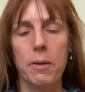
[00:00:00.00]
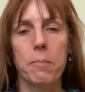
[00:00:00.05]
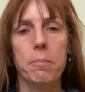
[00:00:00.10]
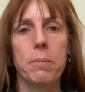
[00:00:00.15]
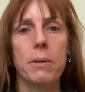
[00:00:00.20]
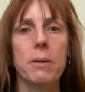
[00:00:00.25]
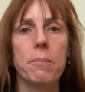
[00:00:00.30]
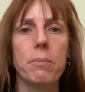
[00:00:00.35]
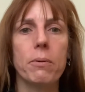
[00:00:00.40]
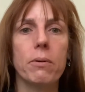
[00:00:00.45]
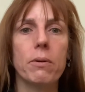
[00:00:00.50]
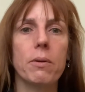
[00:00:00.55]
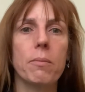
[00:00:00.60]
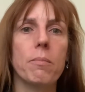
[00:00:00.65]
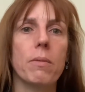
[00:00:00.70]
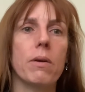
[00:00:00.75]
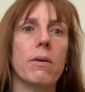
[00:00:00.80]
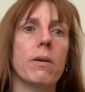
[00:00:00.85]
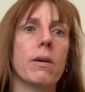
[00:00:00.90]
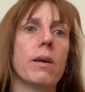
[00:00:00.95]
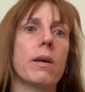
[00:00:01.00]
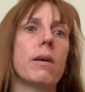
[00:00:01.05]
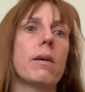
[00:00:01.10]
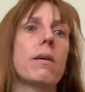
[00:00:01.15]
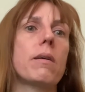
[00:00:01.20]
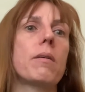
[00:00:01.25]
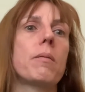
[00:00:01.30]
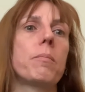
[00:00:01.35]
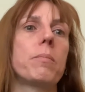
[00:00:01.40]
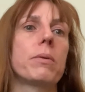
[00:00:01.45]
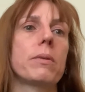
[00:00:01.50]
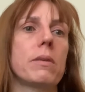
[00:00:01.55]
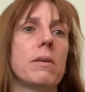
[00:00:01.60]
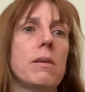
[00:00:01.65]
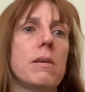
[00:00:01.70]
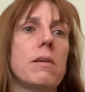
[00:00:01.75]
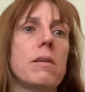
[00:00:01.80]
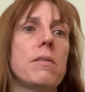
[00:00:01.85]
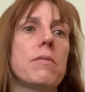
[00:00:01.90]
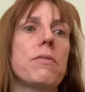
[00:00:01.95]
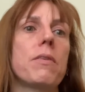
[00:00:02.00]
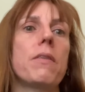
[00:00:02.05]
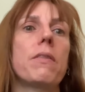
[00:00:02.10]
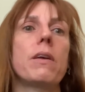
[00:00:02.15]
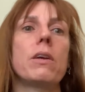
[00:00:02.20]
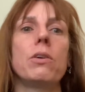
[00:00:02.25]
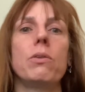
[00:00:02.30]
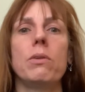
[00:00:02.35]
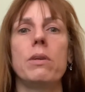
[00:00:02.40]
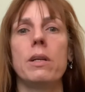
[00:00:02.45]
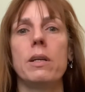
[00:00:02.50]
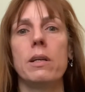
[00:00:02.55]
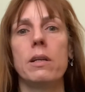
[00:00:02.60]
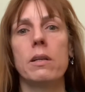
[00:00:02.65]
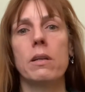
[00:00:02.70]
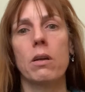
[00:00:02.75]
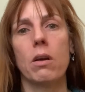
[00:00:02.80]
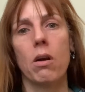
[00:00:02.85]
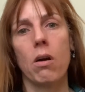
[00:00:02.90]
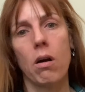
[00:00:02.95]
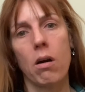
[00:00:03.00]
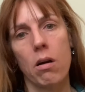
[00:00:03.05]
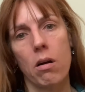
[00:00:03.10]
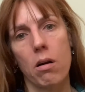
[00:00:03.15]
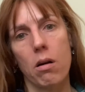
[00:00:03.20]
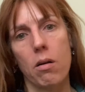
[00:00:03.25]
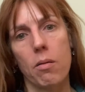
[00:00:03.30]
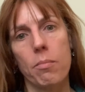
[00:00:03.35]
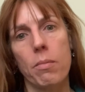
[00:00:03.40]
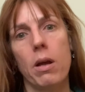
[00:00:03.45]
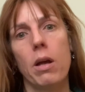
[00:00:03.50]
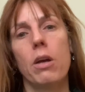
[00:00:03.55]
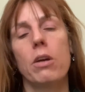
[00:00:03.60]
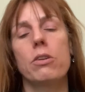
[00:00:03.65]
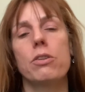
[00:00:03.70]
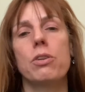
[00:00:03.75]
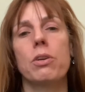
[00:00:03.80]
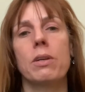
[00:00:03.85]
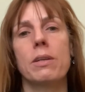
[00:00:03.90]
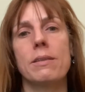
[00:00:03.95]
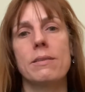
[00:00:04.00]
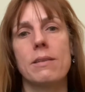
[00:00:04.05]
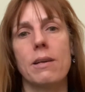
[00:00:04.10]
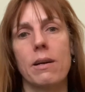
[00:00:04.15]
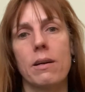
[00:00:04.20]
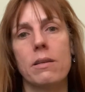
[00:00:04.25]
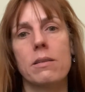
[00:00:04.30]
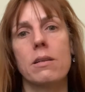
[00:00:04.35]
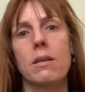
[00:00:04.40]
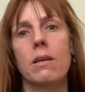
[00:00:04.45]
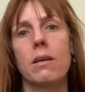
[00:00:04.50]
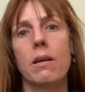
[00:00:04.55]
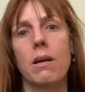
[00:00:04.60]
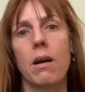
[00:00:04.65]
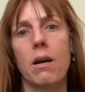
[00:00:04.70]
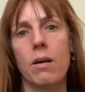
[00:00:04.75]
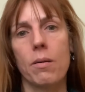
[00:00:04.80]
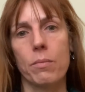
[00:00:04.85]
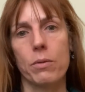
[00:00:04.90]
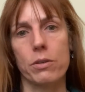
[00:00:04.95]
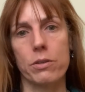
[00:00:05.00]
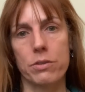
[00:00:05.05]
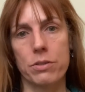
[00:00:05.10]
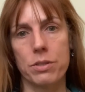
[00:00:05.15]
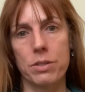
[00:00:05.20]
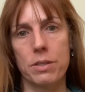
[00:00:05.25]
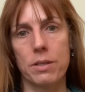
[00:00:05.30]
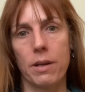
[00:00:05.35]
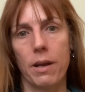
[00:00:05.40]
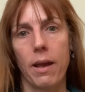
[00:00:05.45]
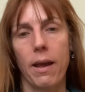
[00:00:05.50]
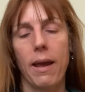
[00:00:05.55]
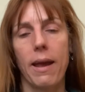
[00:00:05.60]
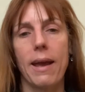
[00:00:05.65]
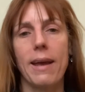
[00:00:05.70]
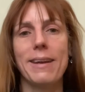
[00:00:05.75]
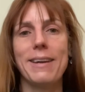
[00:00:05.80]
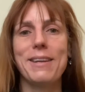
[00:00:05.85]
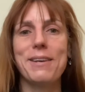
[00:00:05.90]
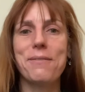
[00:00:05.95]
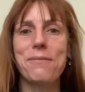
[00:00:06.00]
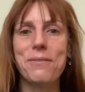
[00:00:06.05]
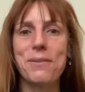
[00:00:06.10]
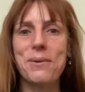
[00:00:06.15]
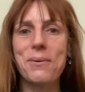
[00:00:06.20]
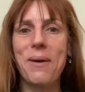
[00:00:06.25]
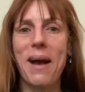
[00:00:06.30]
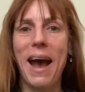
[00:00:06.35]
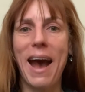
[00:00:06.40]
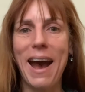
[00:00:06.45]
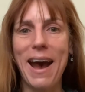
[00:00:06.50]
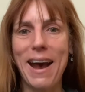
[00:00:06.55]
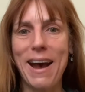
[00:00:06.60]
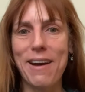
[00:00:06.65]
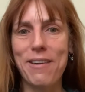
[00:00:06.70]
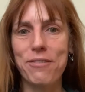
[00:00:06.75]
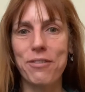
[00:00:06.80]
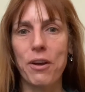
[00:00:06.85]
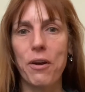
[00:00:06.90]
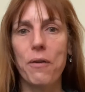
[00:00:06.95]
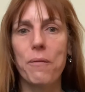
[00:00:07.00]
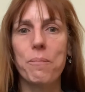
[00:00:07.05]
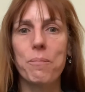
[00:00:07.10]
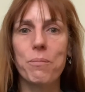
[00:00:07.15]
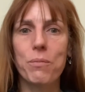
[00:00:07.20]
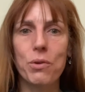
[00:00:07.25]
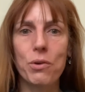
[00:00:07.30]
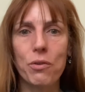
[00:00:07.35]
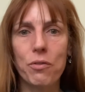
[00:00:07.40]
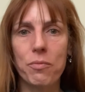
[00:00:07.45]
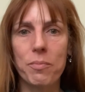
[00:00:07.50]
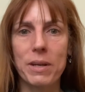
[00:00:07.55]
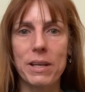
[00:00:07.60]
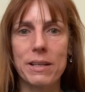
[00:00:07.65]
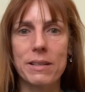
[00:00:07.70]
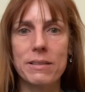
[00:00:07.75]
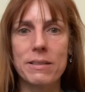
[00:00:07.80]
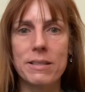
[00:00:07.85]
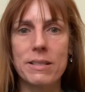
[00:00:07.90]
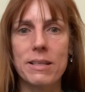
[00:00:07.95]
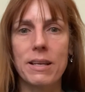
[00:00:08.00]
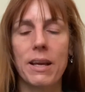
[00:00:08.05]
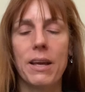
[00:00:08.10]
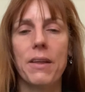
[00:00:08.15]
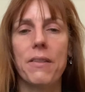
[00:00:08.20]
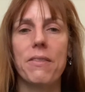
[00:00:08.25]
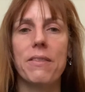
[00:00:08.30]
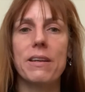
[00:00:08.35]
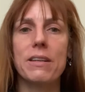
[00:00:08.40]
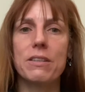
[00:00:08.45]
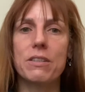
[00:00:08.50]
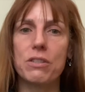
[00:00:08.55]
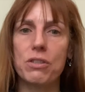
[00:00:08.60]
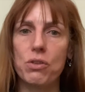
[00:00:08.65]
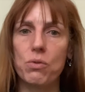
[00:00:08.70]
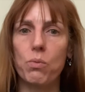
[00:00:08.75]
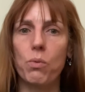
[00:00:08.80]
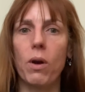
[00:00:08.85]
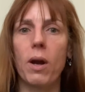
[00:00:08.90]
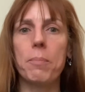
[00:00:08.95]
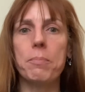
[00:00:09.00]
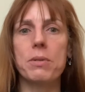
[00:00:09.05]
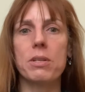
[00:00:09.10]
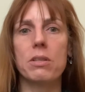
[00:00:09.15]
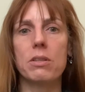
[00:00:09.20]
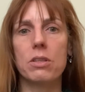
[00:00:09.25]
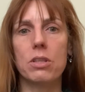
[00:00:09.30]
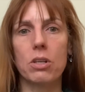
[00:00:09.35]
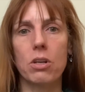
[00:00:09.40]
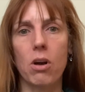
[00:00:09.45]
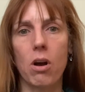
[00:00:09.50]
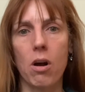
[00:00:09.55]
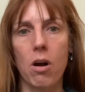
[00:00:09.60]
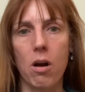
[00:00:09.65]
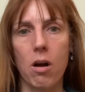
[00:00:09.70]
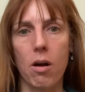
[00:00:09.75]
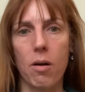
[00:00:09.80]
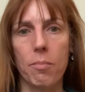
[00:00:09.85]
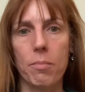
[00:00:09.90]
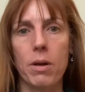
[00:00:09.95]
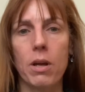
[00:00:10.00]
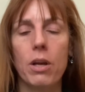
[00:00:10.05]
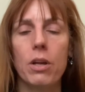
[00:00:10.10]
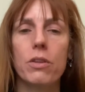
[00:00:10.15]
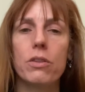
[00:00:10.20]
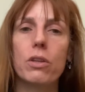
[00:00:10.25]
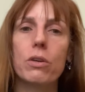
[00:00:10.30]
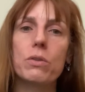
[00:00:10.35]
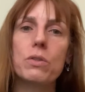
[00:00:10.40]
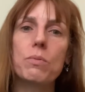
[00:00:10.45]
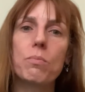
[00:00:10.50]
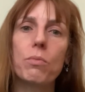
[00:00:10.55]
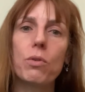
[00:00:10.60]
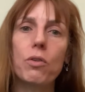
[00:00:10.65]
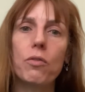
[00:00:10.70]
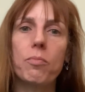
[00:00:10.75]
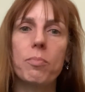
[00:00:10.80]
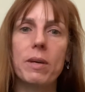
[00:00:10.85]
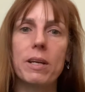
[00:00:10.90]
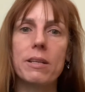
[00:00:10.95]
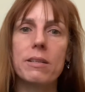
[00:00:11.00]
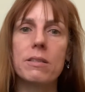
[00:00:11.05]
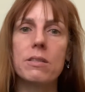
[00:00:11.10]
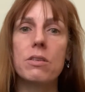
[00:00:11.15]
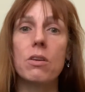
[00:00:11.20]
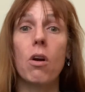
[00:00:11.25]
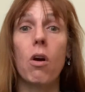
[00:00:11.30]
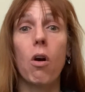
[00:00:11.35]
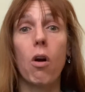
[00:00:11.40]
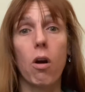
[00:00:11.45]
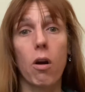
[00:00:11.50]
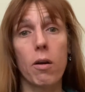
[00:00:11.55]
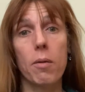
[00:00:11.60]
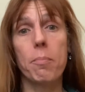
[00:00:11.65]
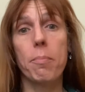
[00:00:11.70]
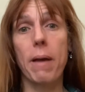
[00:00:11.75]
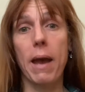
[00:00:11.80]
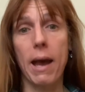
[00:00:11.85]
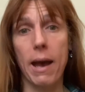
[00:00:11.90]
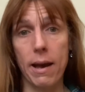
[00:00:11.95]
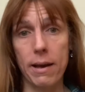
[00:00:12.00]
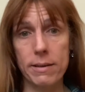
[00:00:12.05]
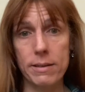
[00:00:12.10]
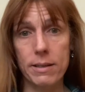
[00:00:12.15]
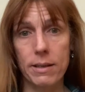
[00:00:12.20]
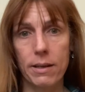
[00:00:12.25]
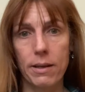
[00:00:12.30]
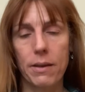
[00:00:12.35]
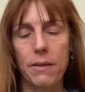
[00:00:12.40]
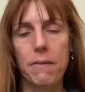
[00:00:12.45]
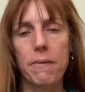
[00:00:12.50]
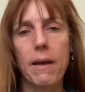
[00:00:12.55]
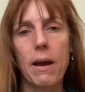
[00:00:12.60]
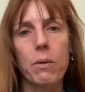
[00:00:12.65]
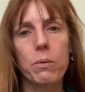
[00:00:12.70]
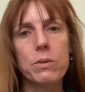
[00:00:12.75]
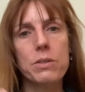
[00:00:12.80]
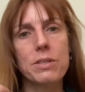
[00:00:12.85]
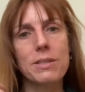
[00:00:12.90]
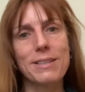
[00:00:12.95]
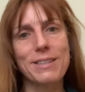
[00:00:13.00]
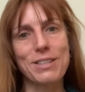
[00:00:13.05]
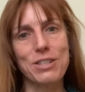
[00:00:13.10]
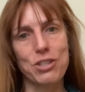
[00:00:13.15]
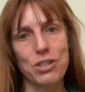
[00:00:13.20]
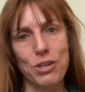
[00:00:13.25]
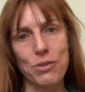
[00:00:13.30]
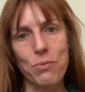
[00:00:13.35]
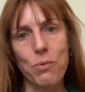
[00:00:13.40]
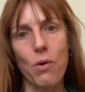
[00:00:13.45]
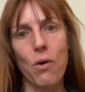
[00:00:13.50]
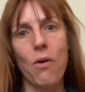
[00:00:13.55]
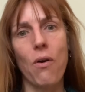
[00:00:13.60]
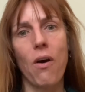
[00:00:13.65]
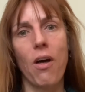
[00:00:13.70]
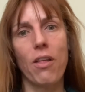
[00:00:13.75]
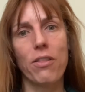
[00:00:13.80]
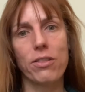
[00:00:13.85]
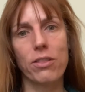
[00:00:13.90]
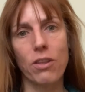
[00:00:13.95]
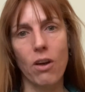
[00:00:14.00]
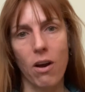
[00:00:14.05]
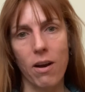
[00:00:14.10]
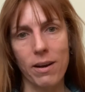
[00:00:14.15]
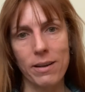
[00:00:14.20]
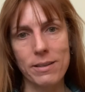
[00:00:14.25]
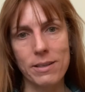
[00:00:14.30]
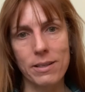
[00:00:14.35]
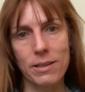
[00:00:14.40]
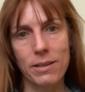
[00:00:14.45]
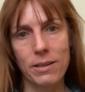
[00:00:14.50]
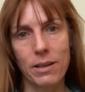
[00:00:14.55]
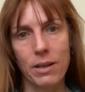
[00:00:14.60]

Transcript: People in America believe that you need calm to conduct commerce. And if you have movements that disrupt the calm, those movements are bad. That was the general thought.